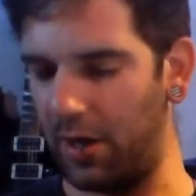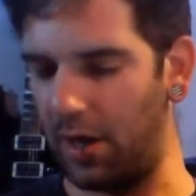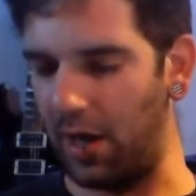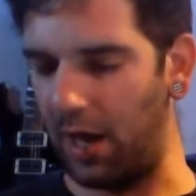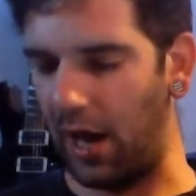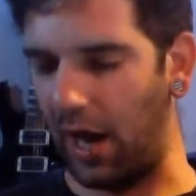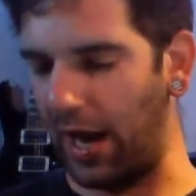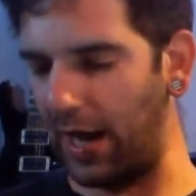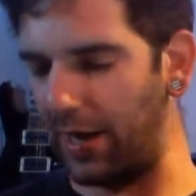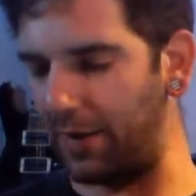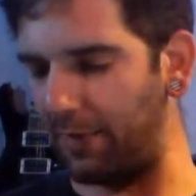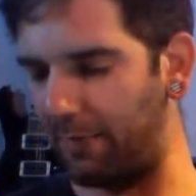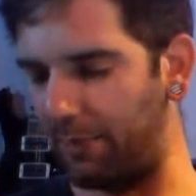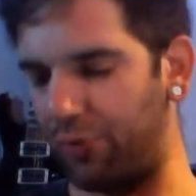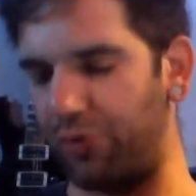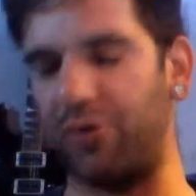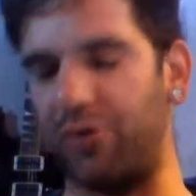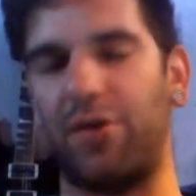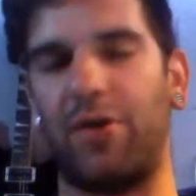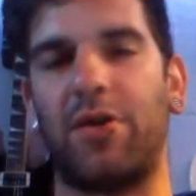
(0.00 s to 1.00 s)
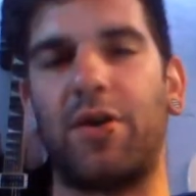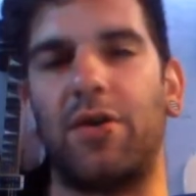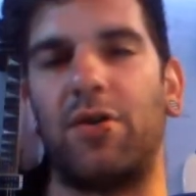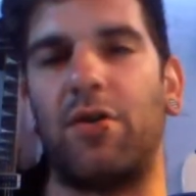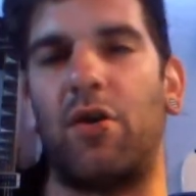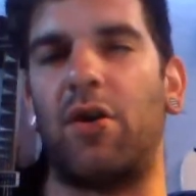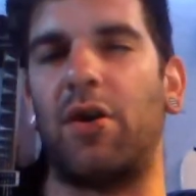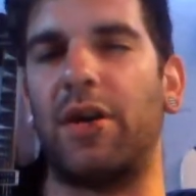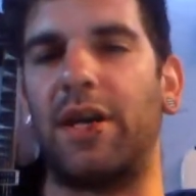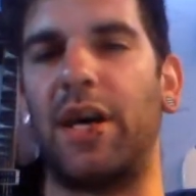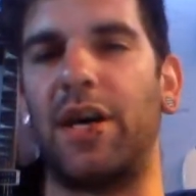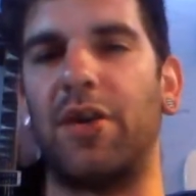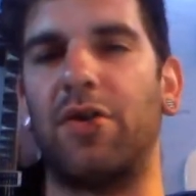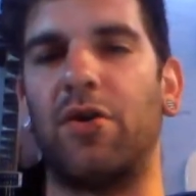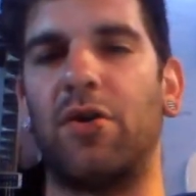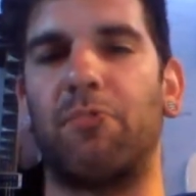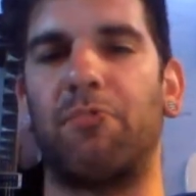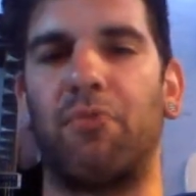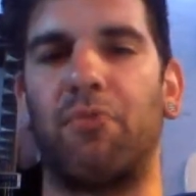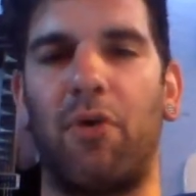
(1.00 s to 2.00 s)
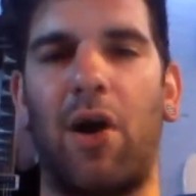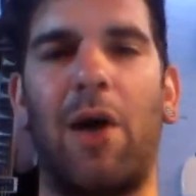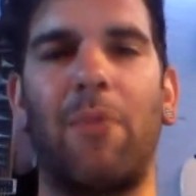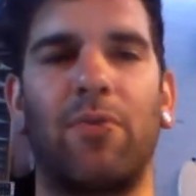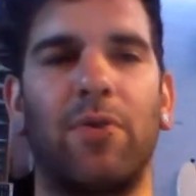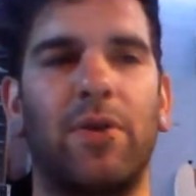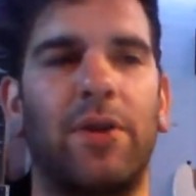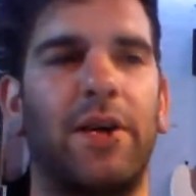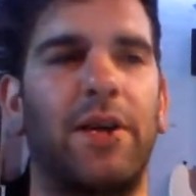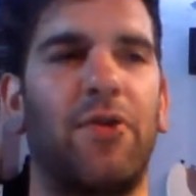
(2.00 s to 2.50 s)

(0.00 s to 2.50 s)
I put this guitar together properly